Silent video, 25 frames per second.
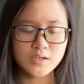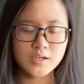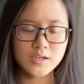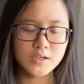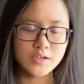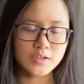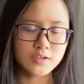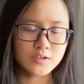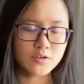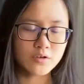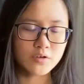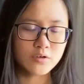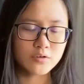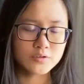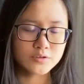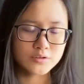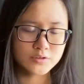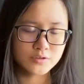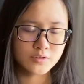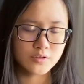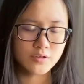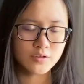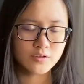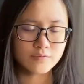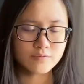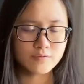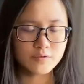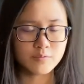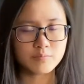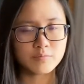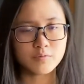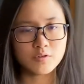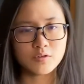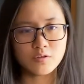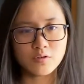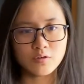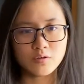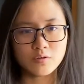And it goes
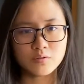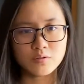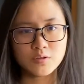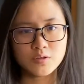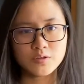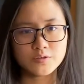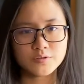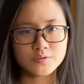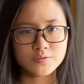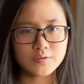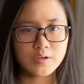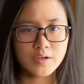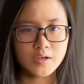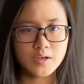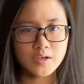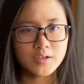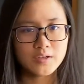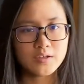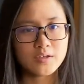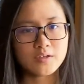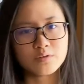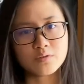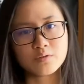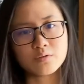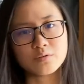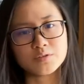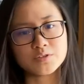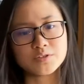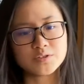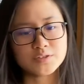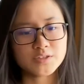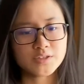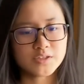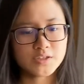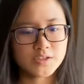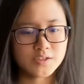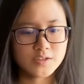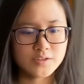from low to high
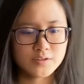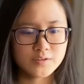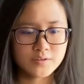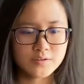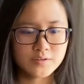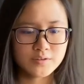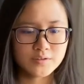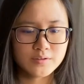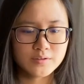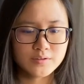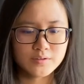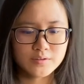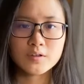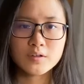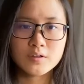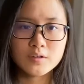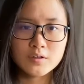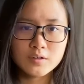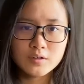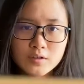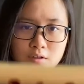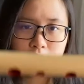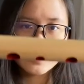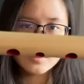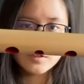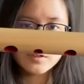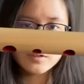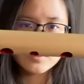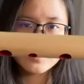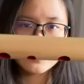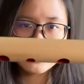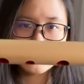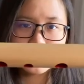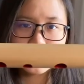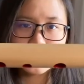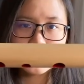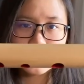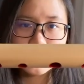accordingly. So
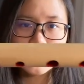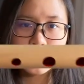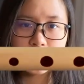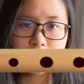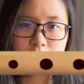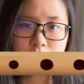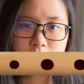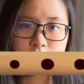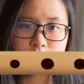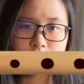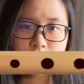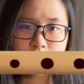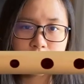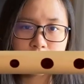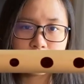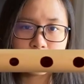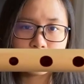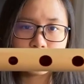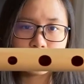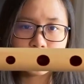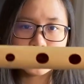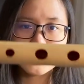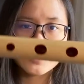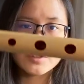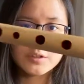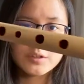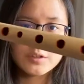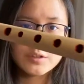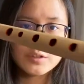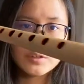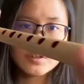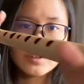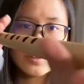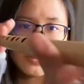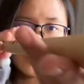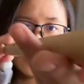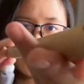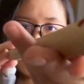this Laika Shinobue,
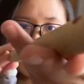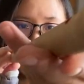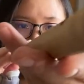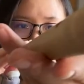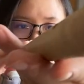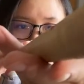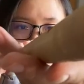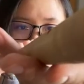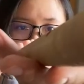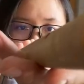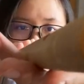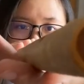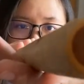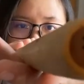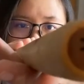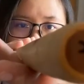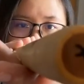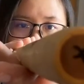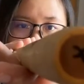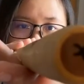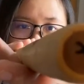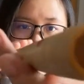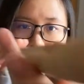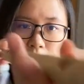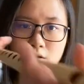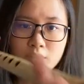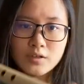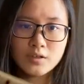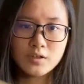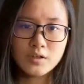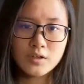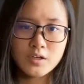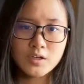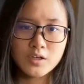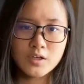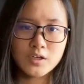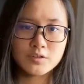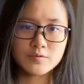a 7,
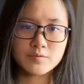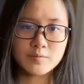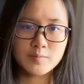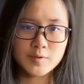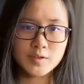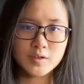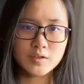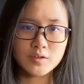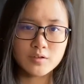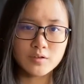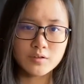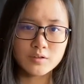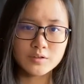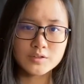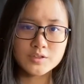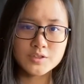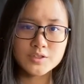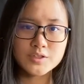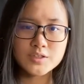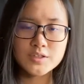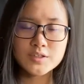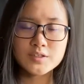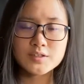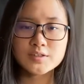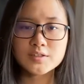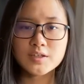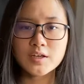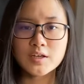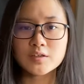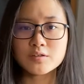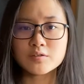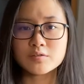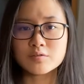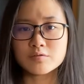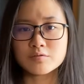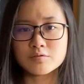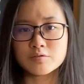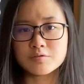is from a college
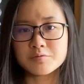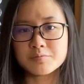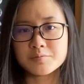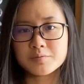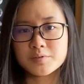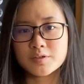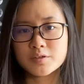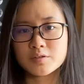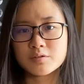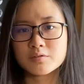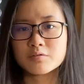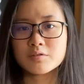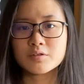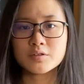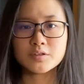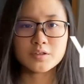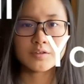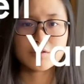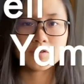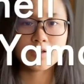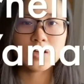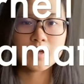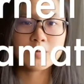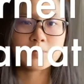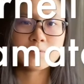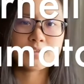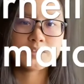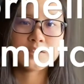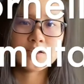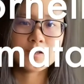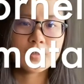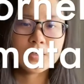taiko group, Kurenoyamatai.